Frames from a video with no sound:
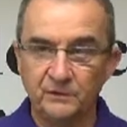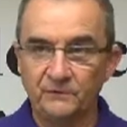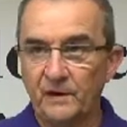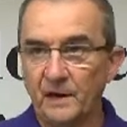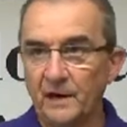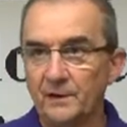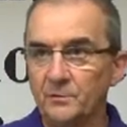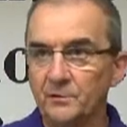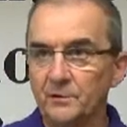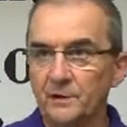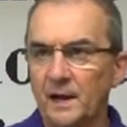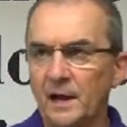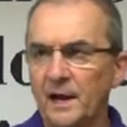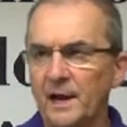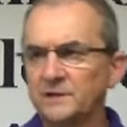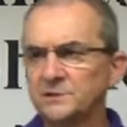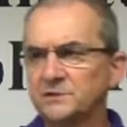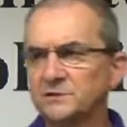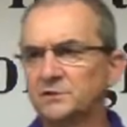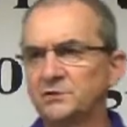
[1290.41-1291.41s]
If I were to
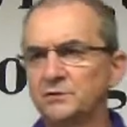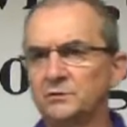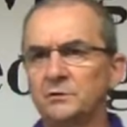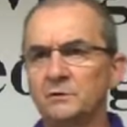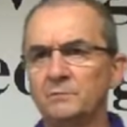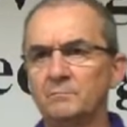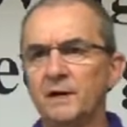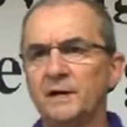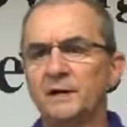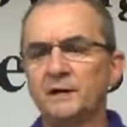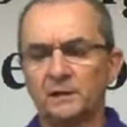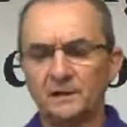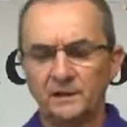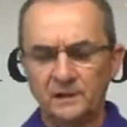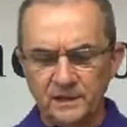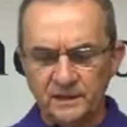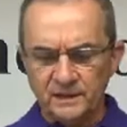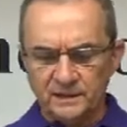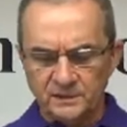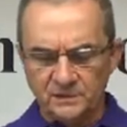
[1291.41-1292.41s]
ask you to make a
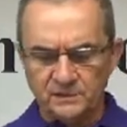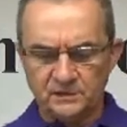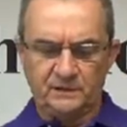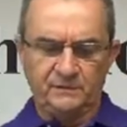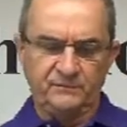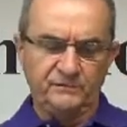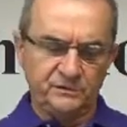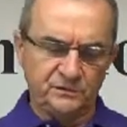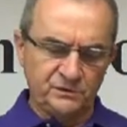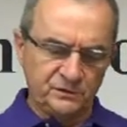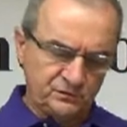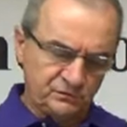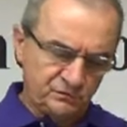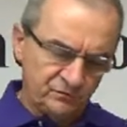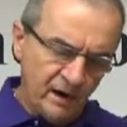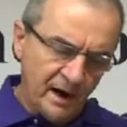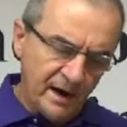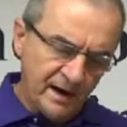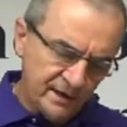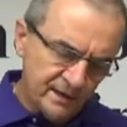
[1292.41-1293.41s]
list, just
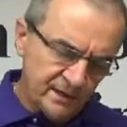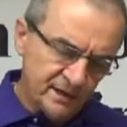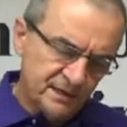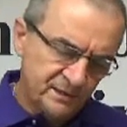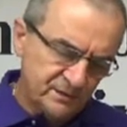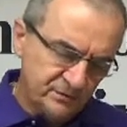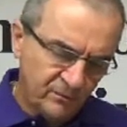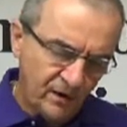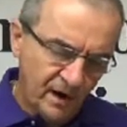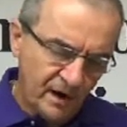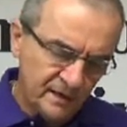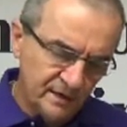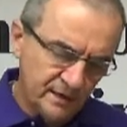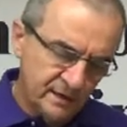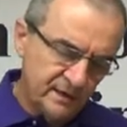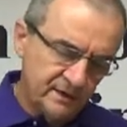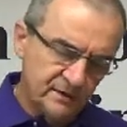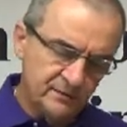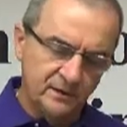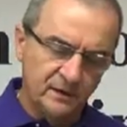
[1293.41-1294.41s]
write, let's write
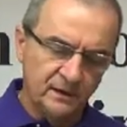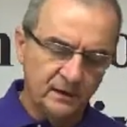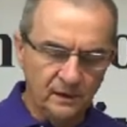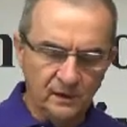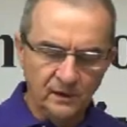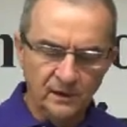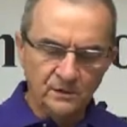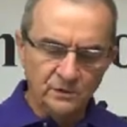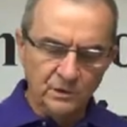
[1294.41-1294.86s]
down a,